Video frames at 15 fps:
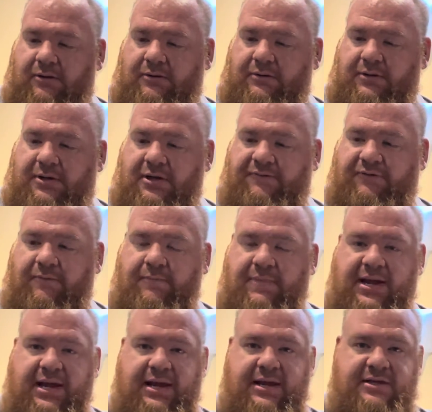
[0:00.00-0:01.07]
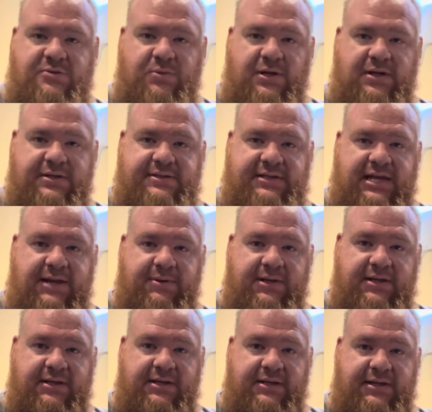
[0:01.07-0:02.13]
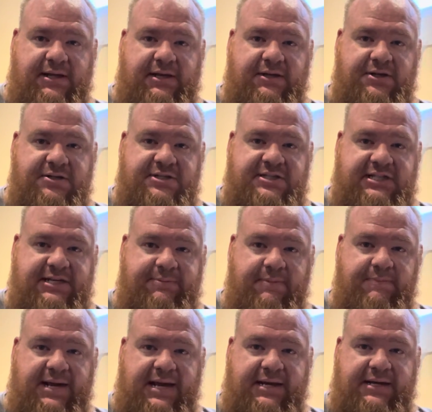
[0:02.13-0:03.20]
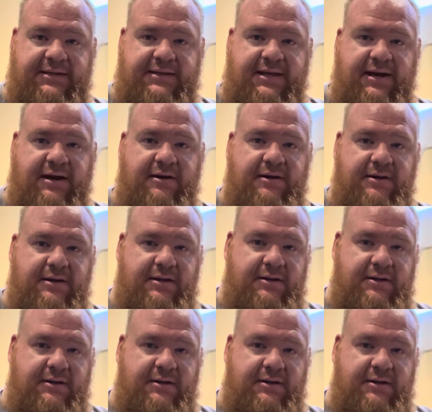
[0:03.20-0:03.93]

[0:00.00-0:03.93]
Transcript: good for me, as well as keeping a good sleeping bag in there